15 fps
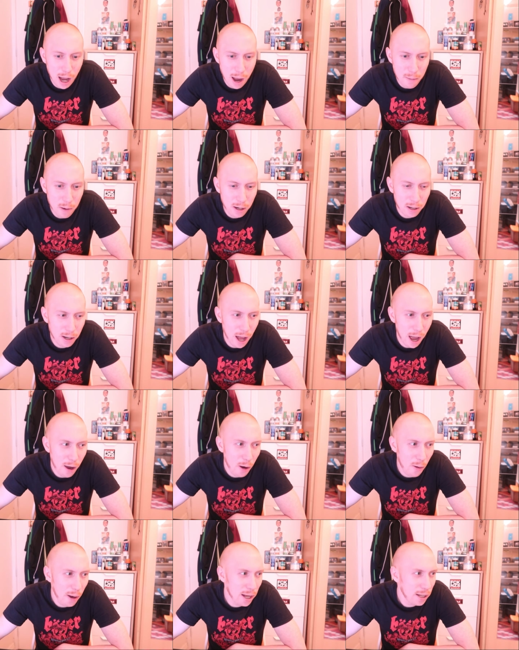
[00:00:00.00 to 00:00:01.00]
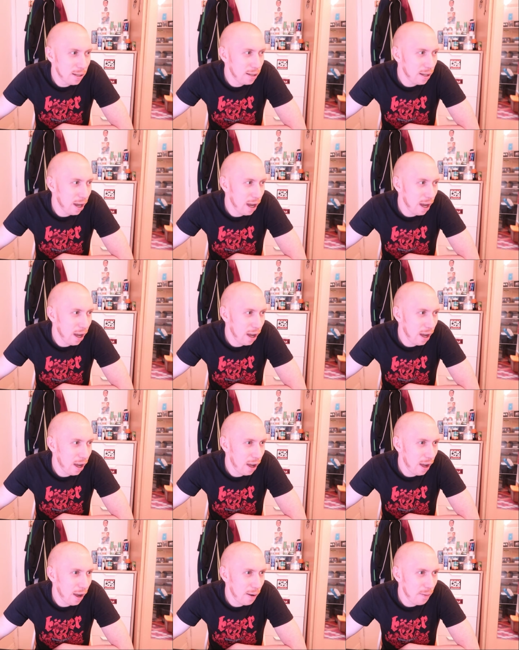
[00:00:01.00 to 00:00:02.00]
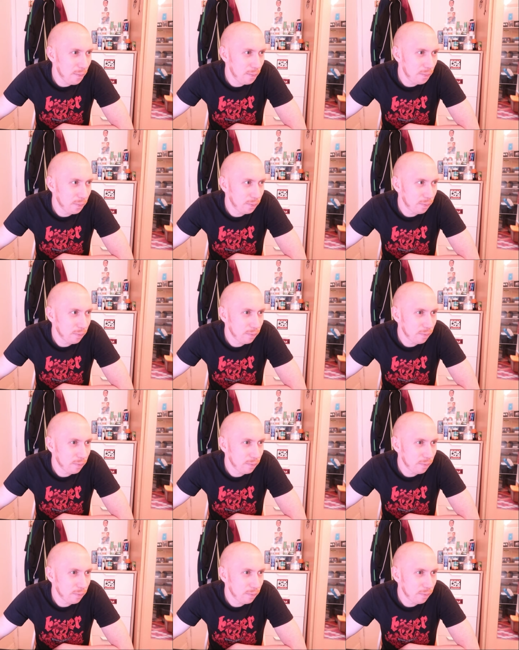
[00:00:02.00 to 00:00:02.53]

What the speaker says: I mean, I always handle